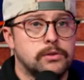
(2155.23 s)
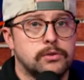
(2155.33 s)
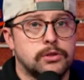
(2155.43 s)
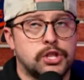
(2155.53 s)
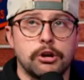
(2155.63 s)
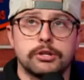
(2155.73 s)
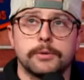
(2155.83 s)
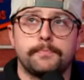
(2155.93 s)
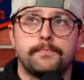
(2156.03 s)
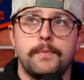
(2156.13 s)
There's
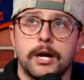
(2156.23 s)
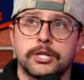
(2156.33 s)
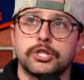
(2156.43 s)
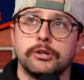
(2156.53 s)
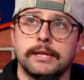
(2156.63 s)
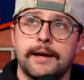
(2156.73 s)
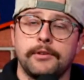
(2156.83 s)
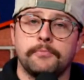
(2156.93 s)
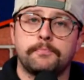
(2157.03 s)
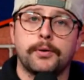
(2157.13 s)
a certain level
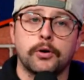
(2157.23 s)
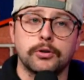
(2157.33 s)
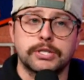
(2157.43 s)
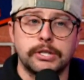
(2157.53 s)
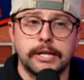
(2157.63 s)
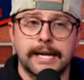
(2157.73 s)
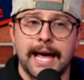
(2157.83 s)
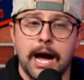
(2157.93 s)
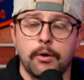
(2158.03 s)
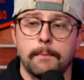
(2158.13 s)
of personal
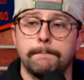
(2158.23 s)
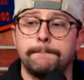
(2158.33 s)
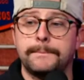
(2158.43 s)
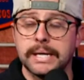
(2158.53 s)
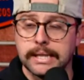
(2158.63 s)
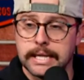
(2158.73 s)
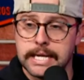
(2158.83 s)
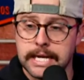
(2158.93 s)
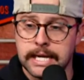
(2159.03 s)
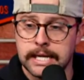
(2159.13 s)
accountability,